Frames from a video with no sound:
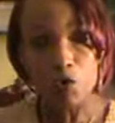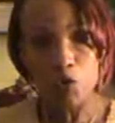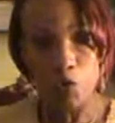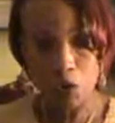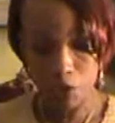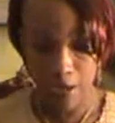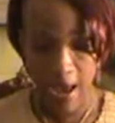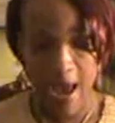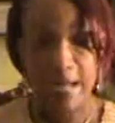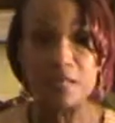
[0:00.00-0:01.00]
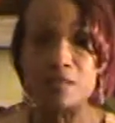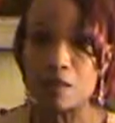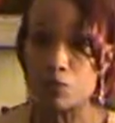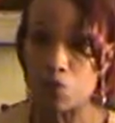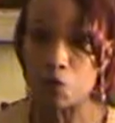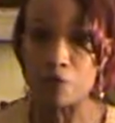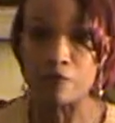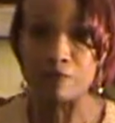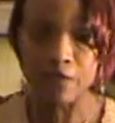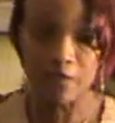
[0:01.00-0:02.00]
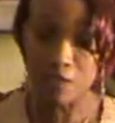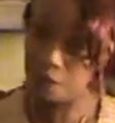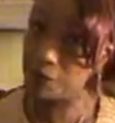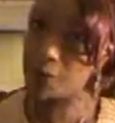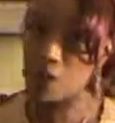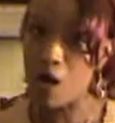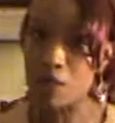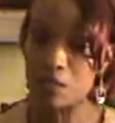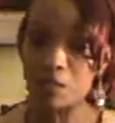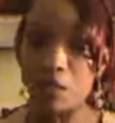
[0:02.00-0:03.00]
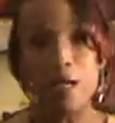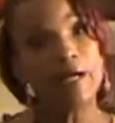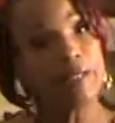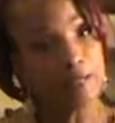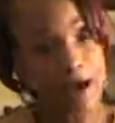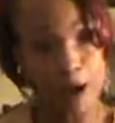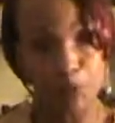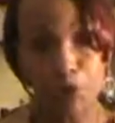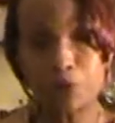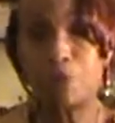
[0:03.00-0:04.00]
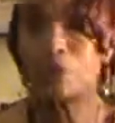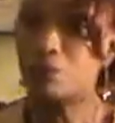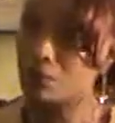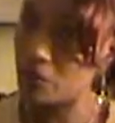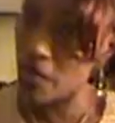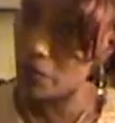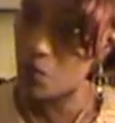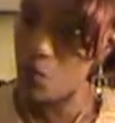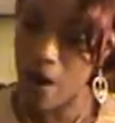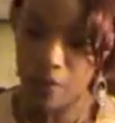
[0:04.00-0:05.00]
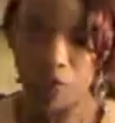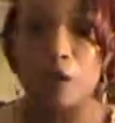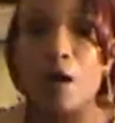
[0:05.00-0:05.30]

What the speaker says: You want to add some sort of dipping sauce, optional, not required,